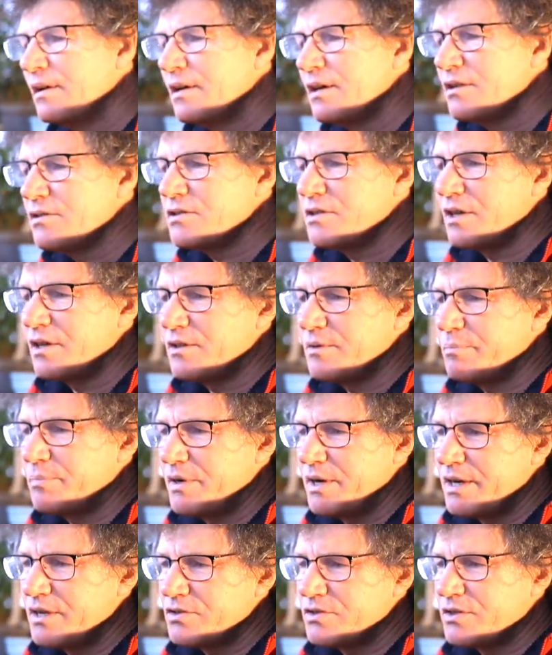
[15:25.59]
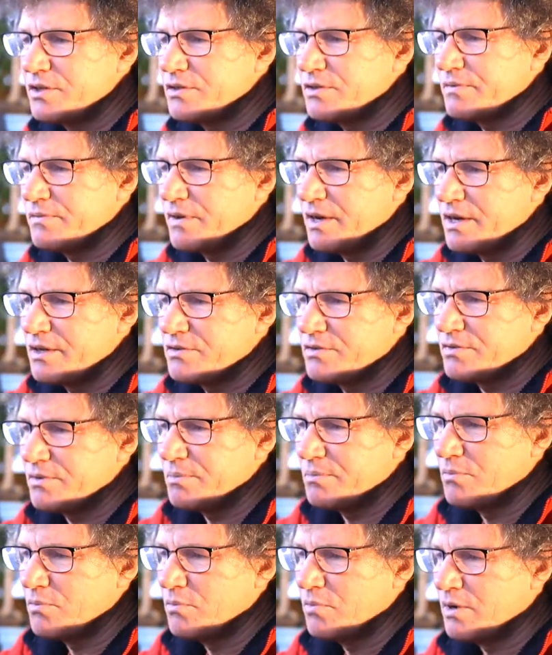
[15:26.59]
Here's another branch that divides
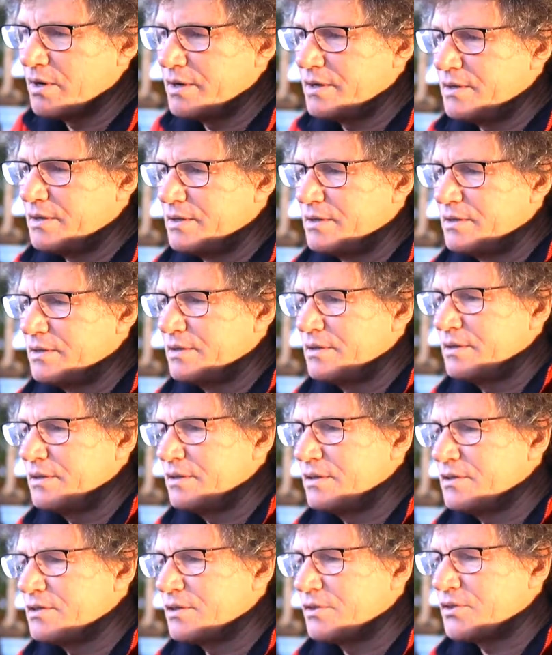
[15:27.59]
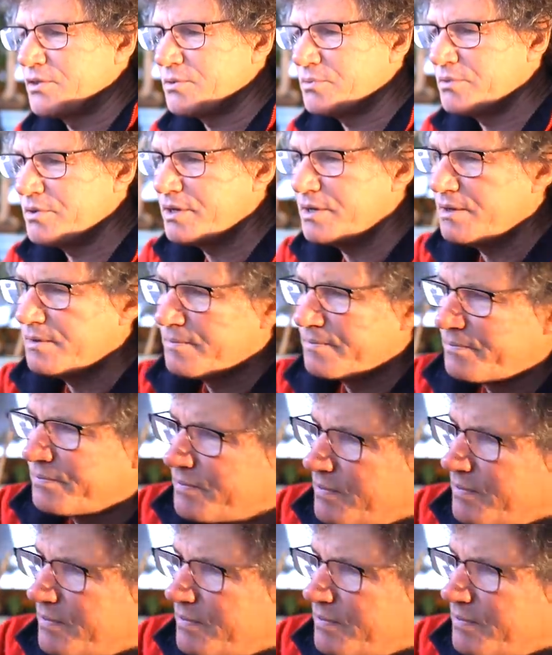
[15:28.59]
from one into three.